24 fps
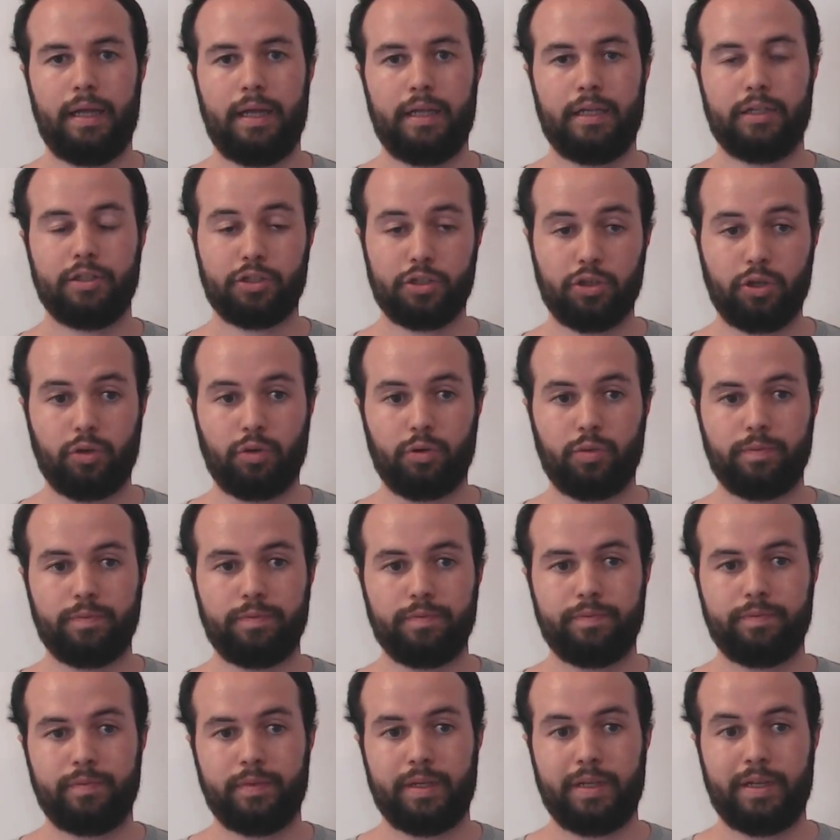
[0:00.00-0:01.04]
So
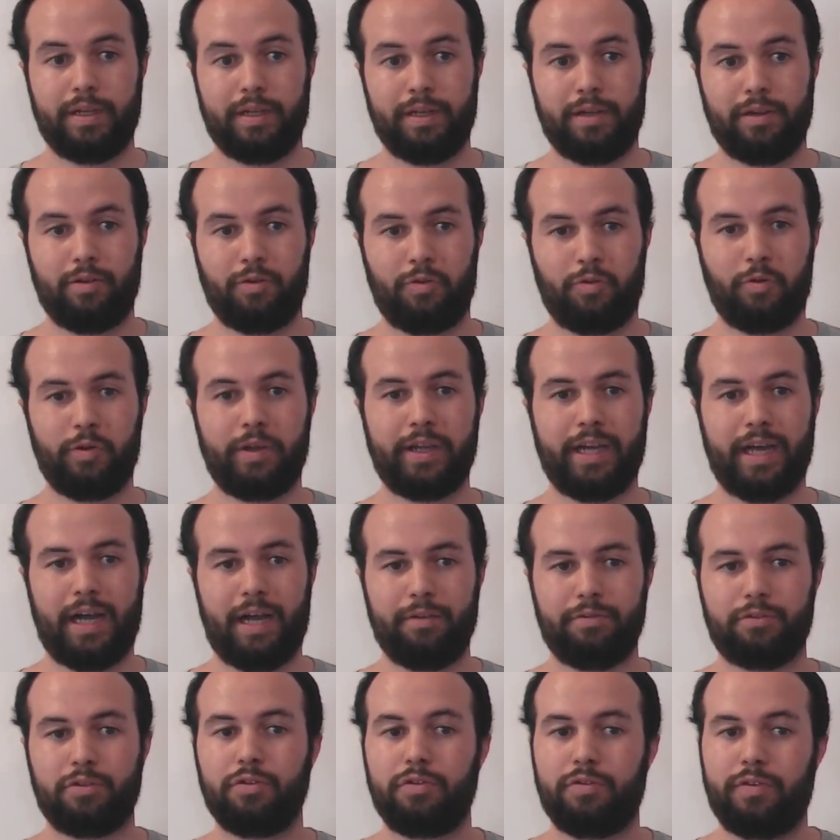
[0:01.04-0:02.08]
we
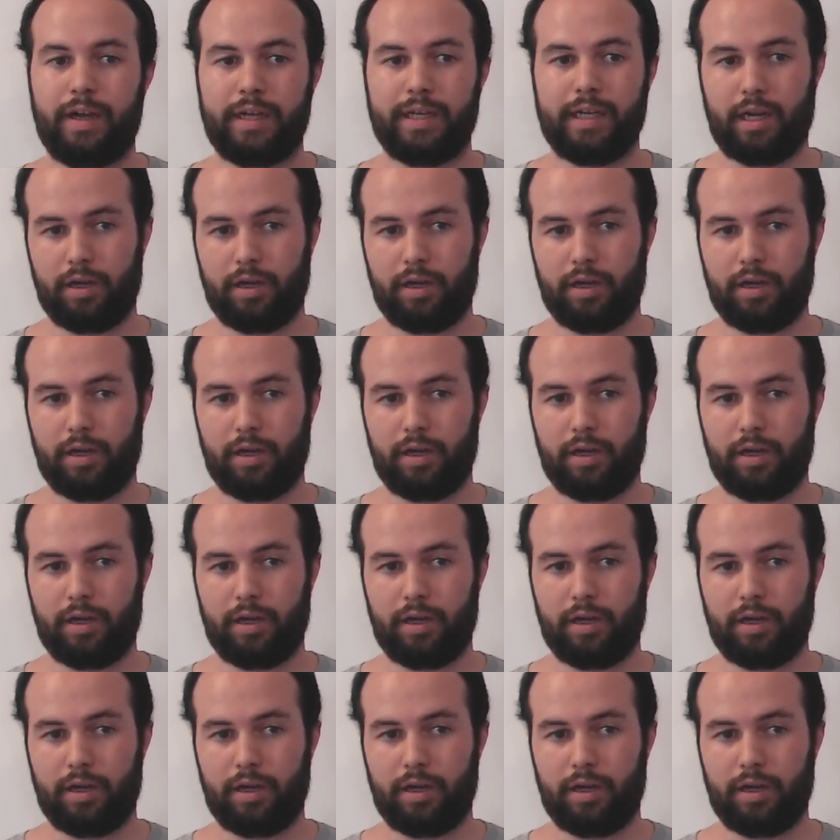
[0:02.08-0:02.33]
have to find